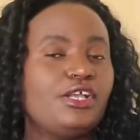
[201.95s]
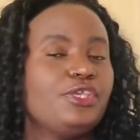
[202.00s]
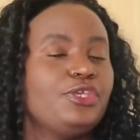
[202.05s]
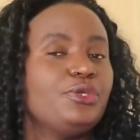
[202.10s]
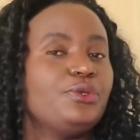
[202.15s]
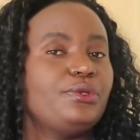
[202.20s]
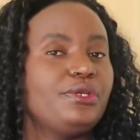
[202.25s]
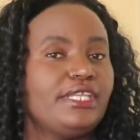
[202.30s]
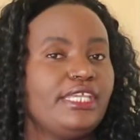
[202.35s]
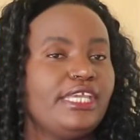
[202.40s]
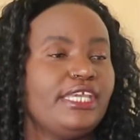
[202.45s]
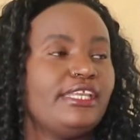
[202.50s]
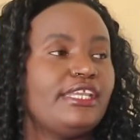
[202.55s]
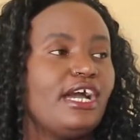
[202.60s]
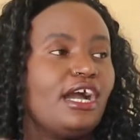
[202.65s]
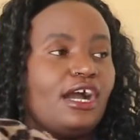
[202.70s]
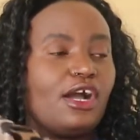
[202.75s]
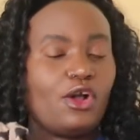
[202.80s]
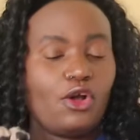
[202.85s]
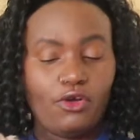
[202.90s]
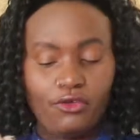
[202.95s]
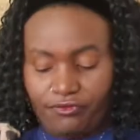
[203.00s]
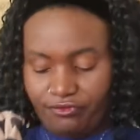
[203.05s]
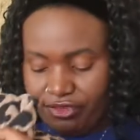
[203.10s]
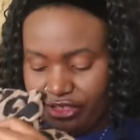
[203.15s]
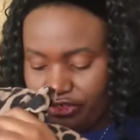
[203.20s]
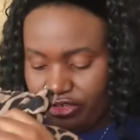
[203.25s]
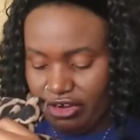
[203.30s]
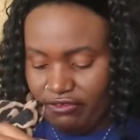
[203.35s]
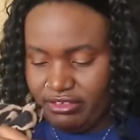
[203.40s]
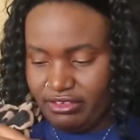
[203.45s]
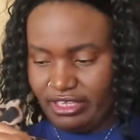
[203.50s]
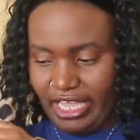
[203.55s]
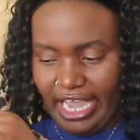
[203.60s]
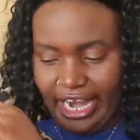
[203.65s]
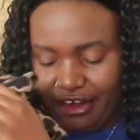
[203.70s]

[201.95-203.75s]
You need comfy travel wear.